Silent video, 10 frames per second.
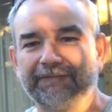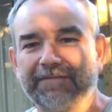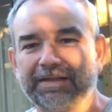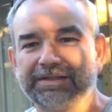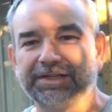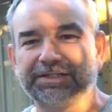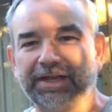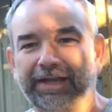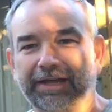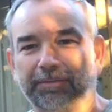6
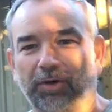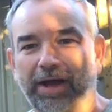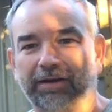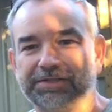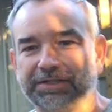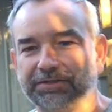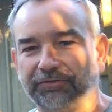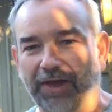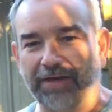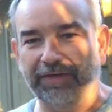a.m. right, or
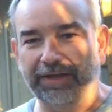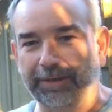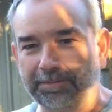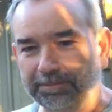6:05 a.m.